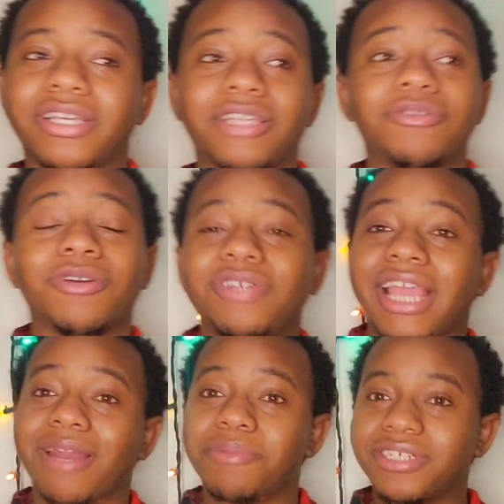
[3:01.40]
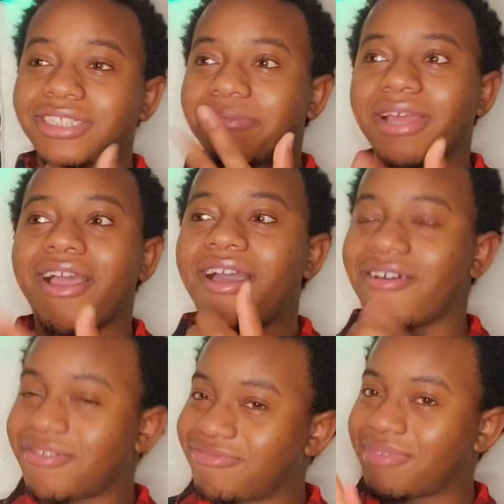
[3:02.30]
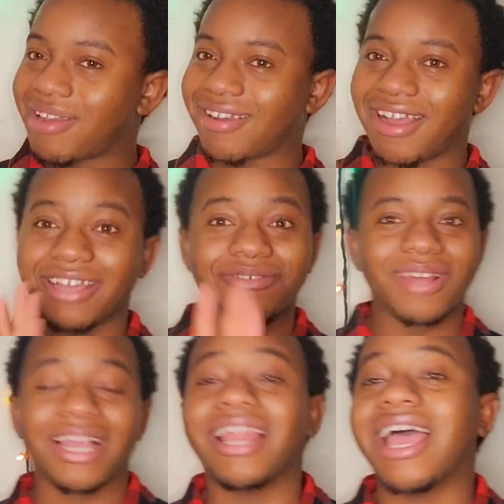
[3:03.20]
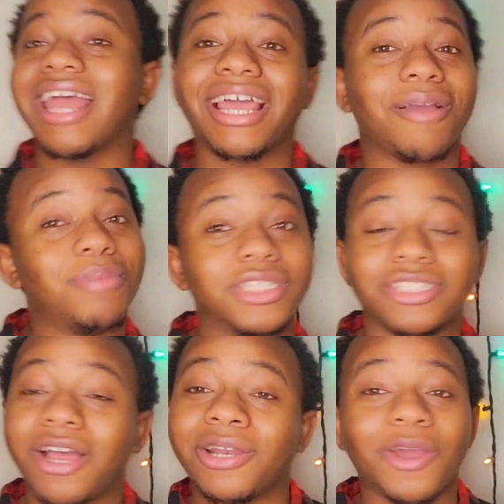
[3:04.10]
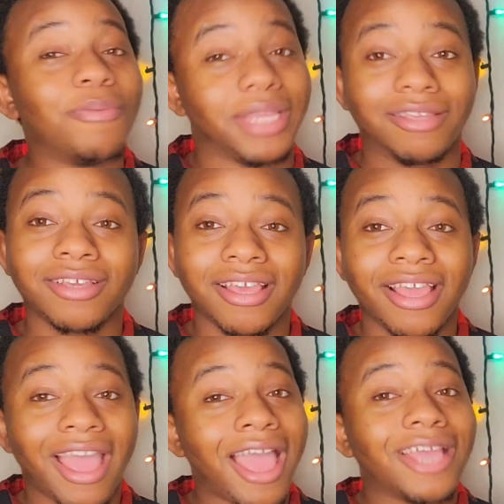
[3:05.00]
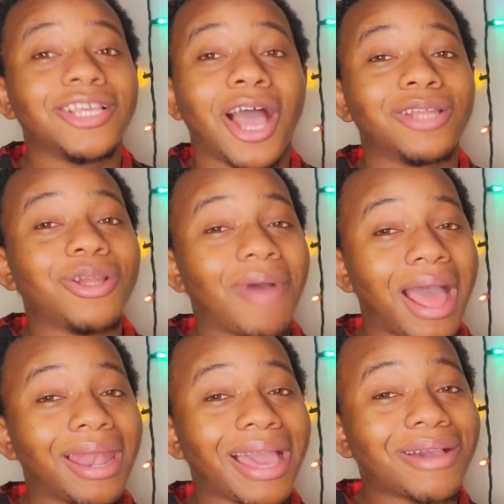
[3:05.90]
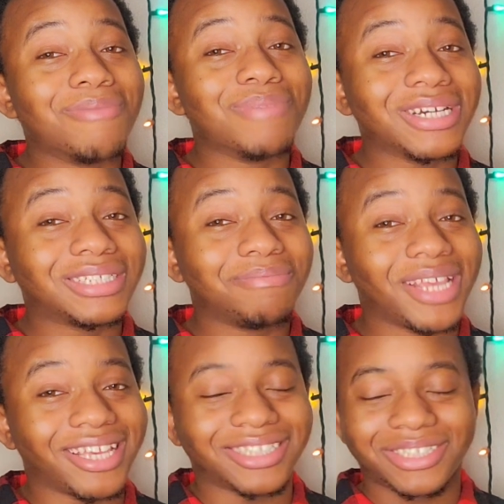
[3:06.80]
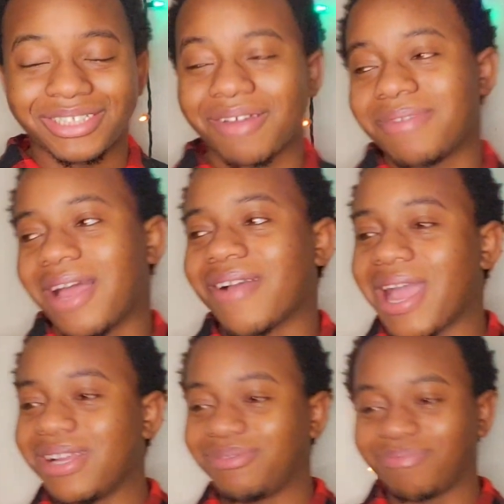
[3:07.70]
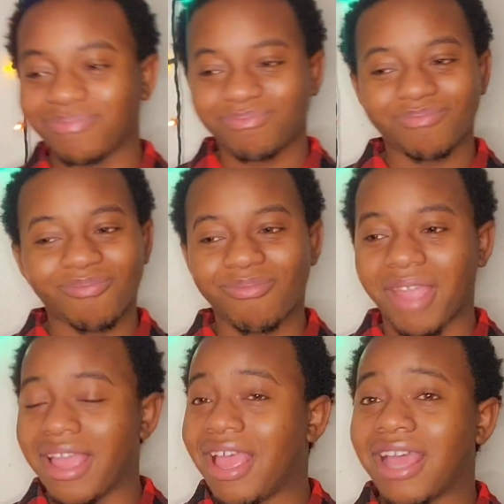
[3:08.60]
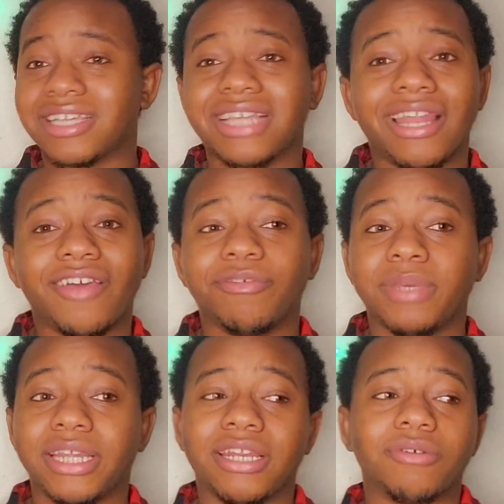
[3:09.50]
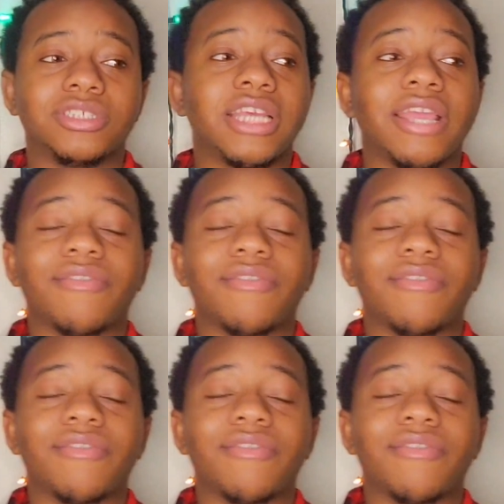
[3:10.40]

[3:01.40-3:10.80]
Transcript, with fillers: And you know, he had a bush. I'm like, oh my god, you know, I got I like a bush. Y'all know me. Y'all know I like a bush, bitch. So I'm like, okay. Cause I love a man that don't shave.